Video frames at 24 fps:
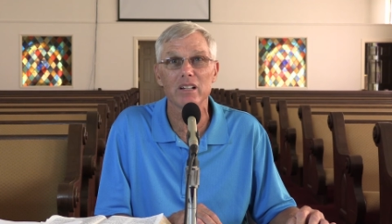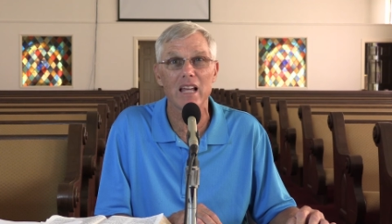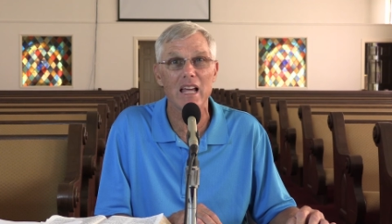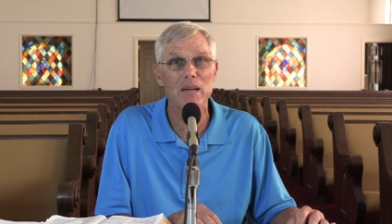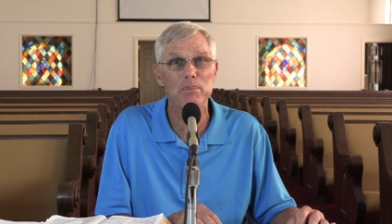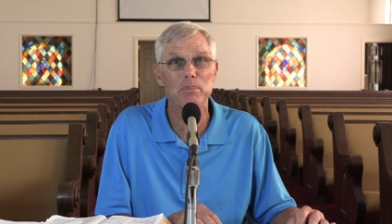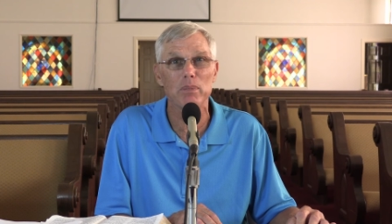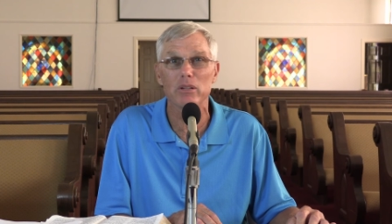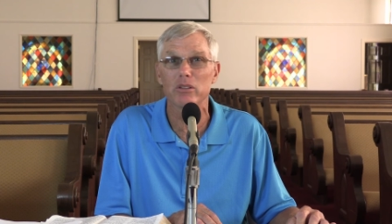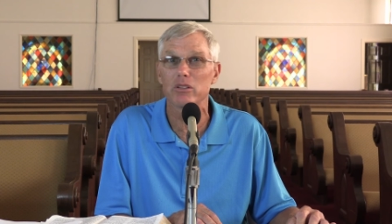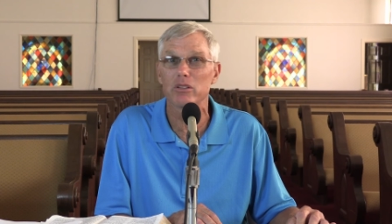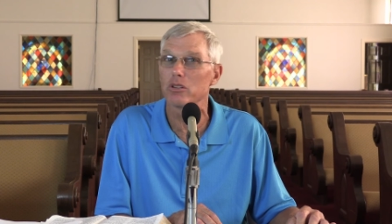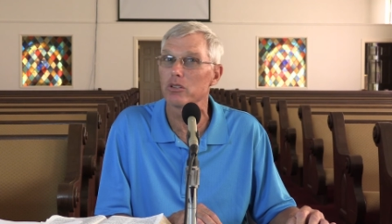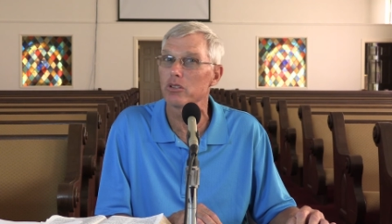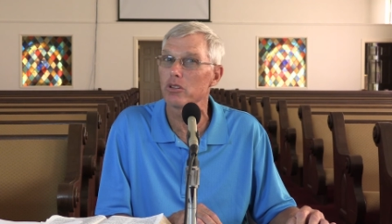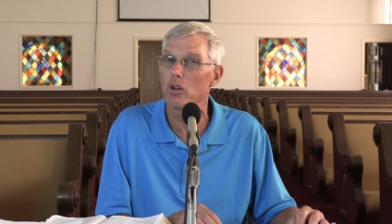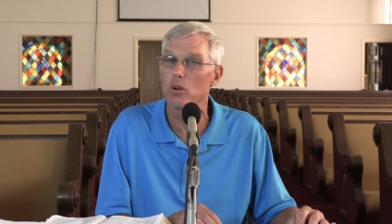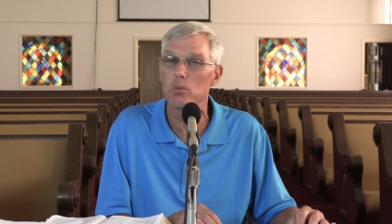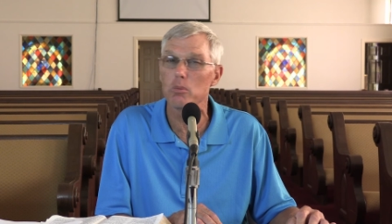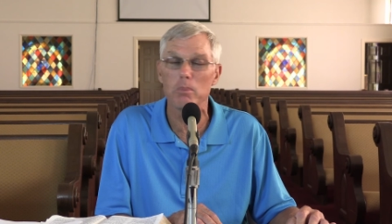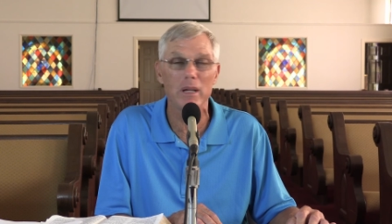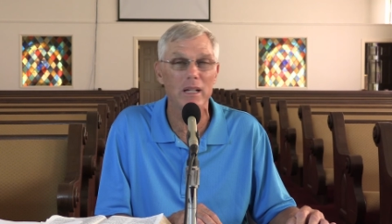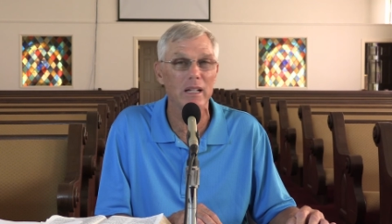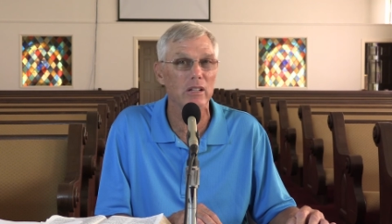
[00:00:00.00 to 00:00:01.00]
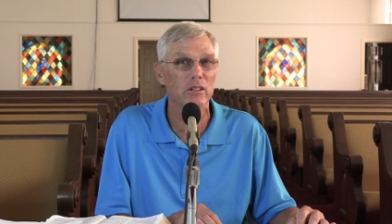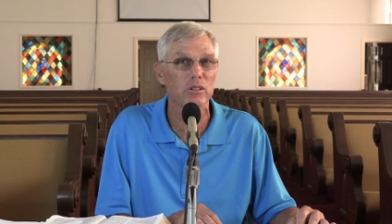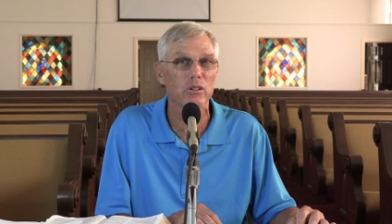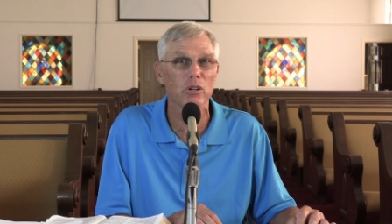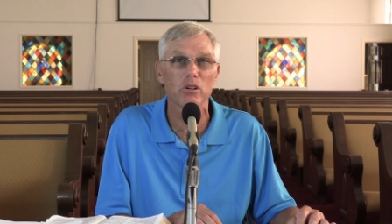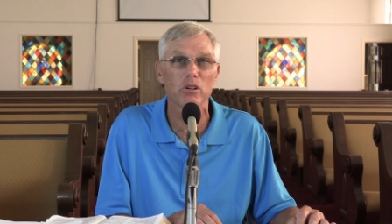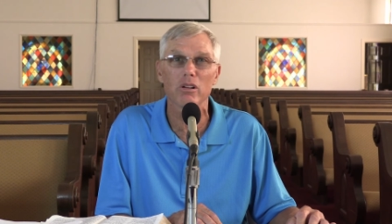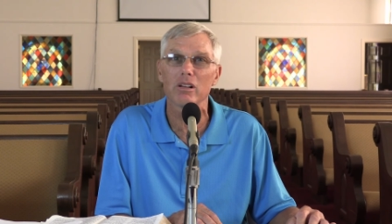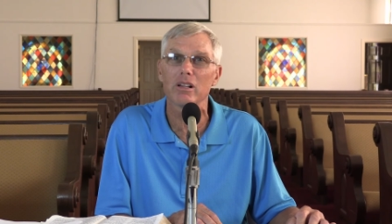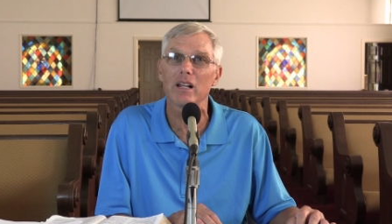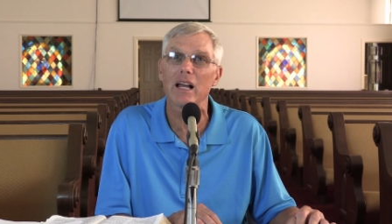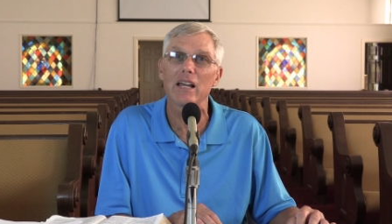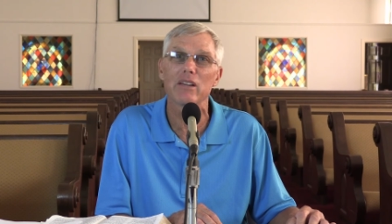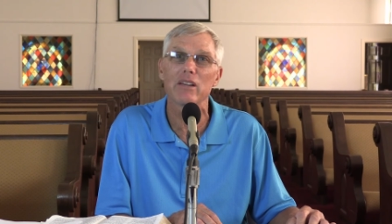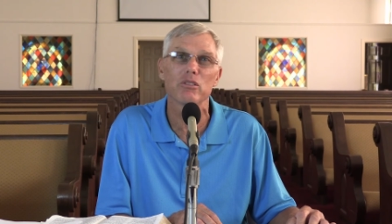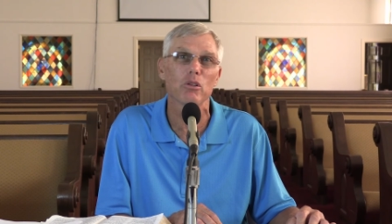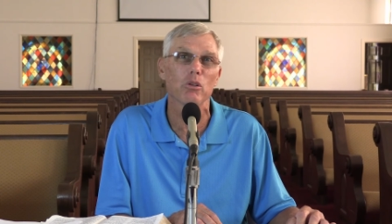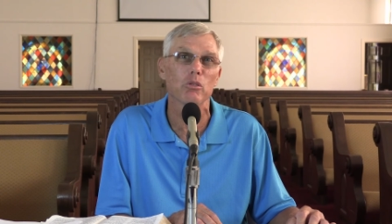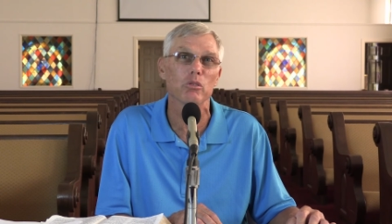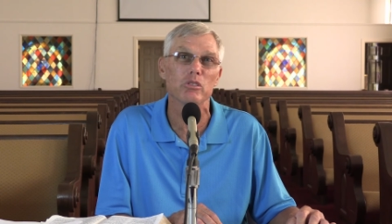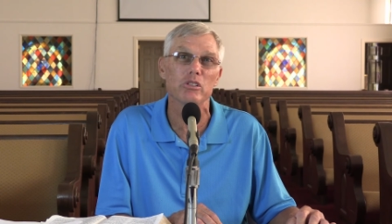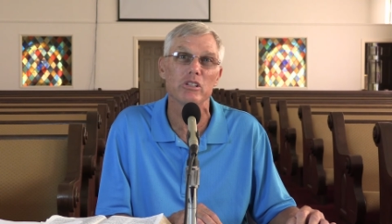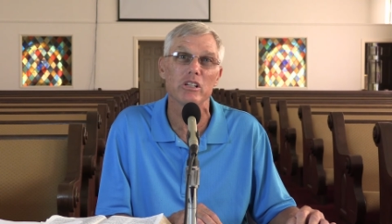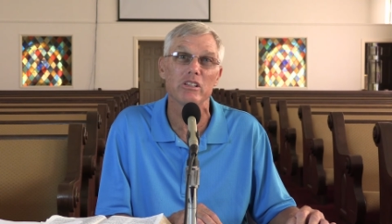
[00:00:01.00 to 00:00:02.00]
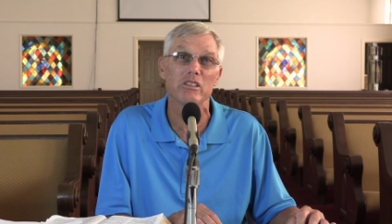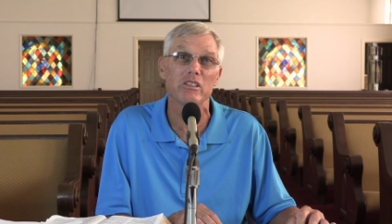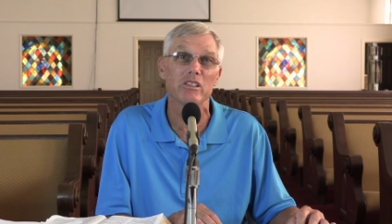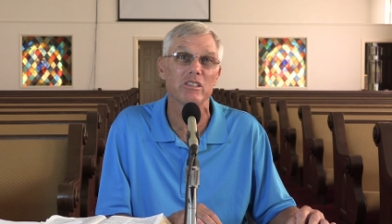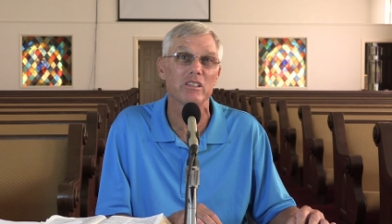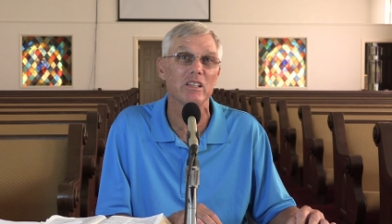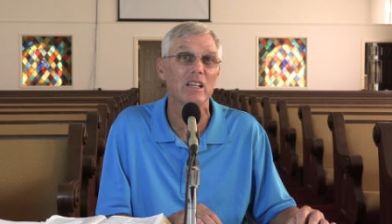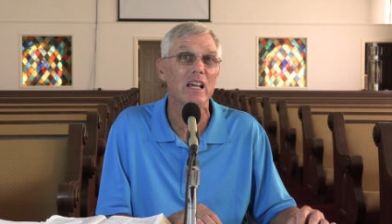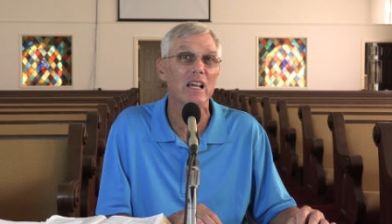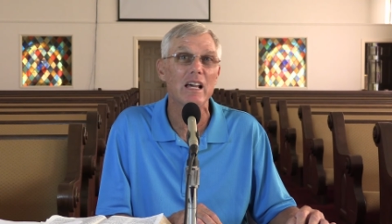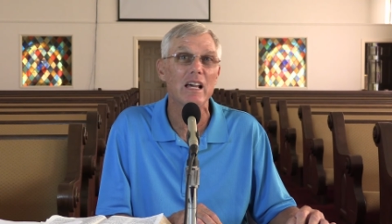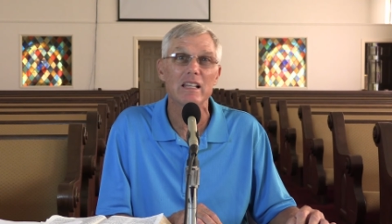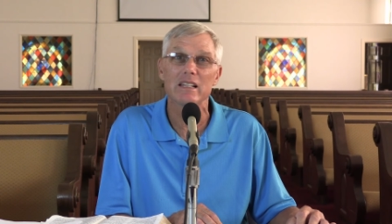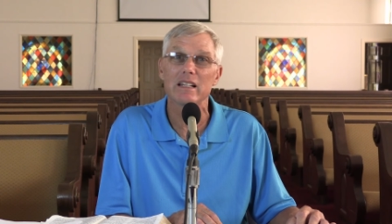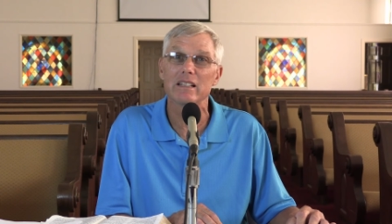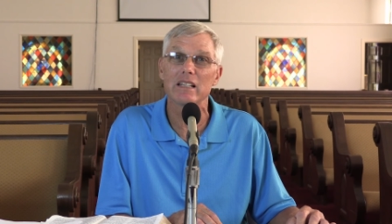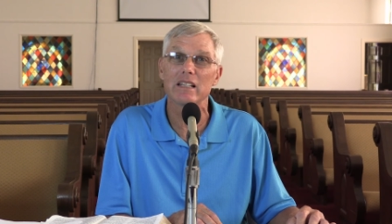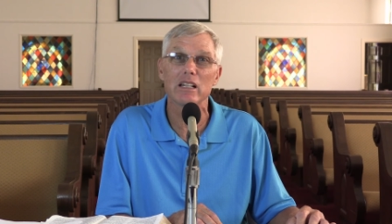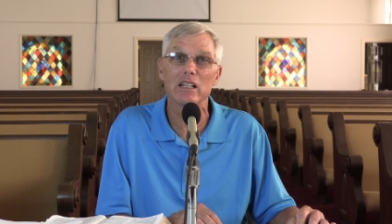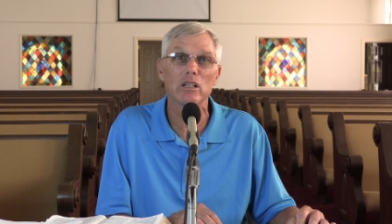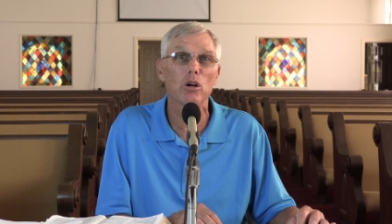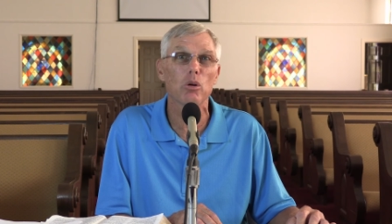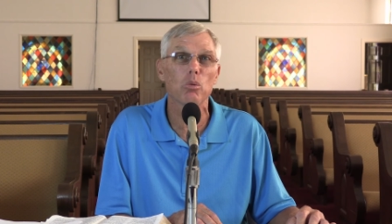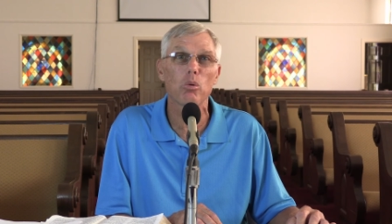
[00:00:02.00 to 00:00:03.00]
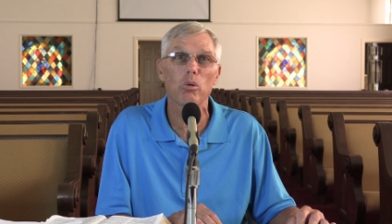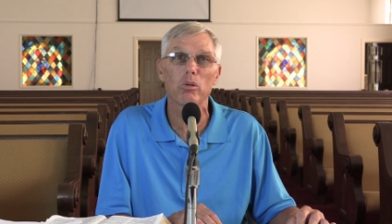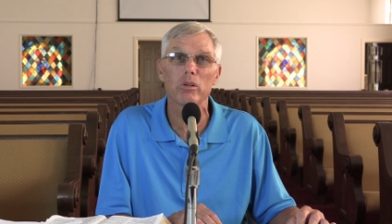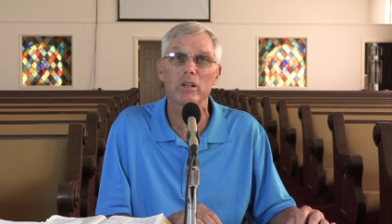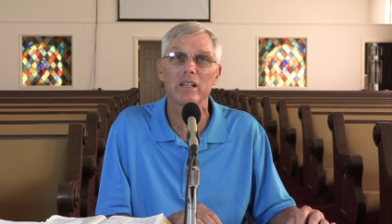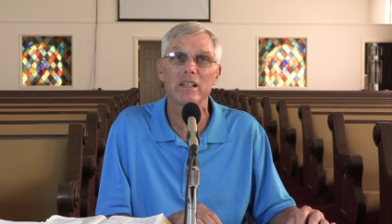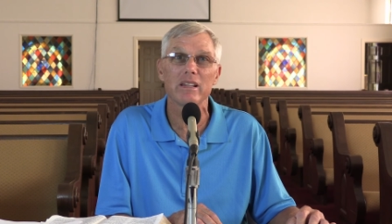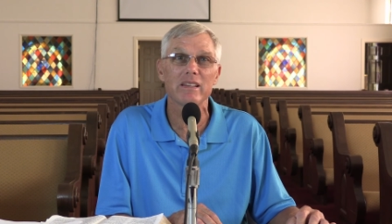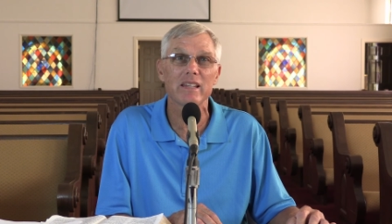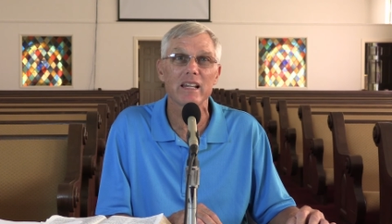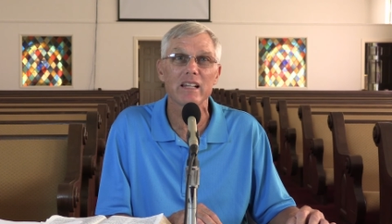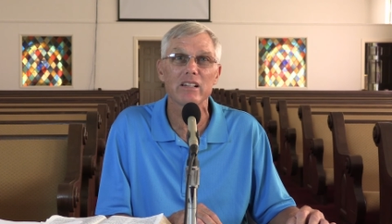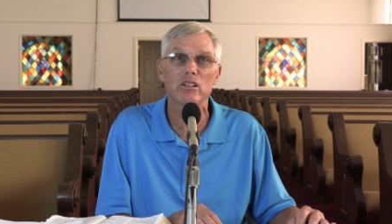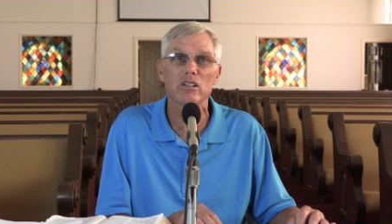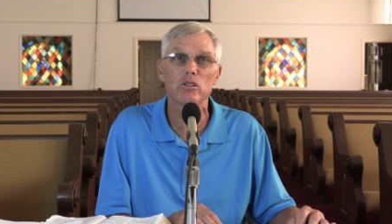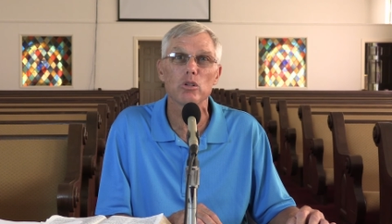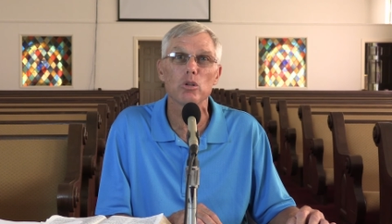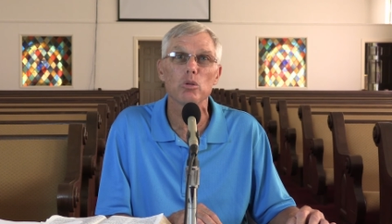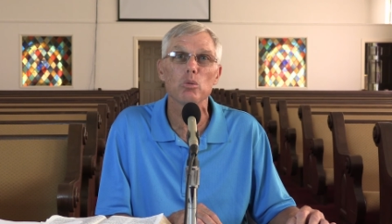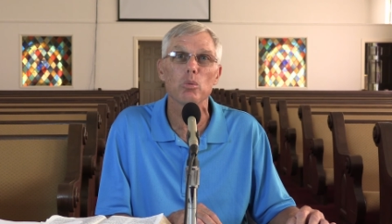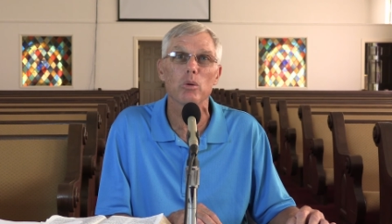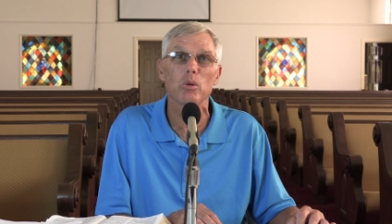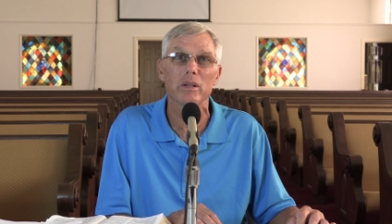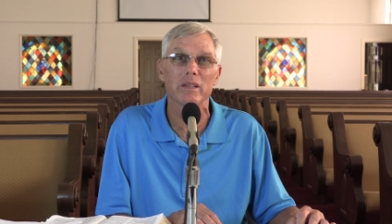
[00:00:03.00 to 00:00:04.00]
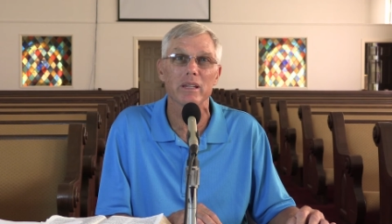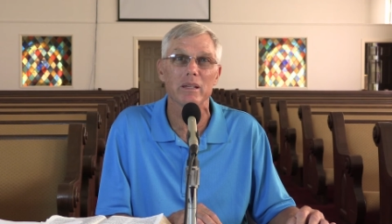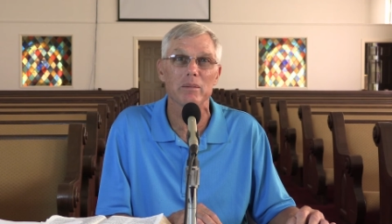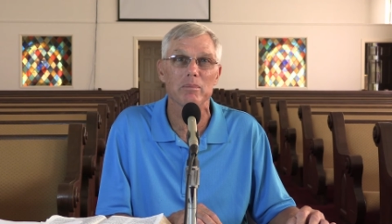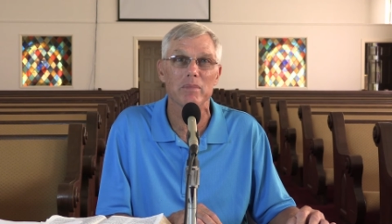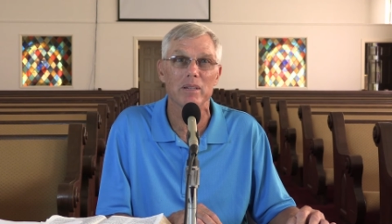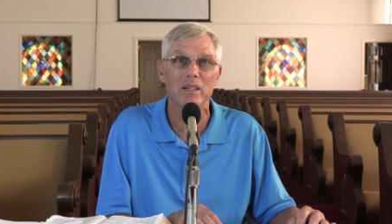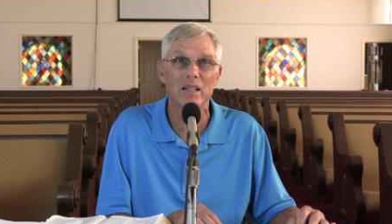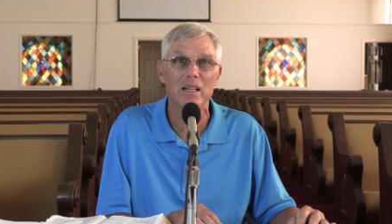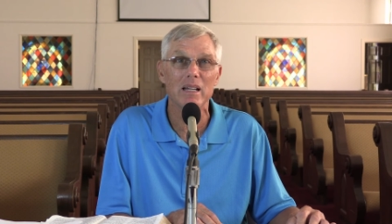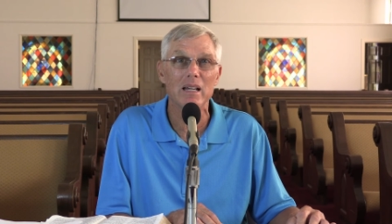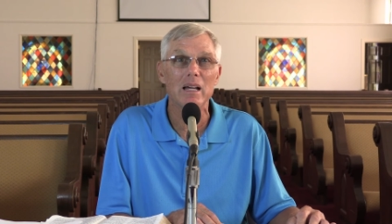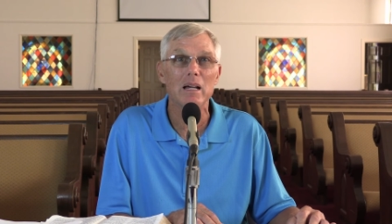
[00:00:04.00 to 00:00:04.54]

going to happen to so many turn their lives on Jesus that they don't want anything to do with him.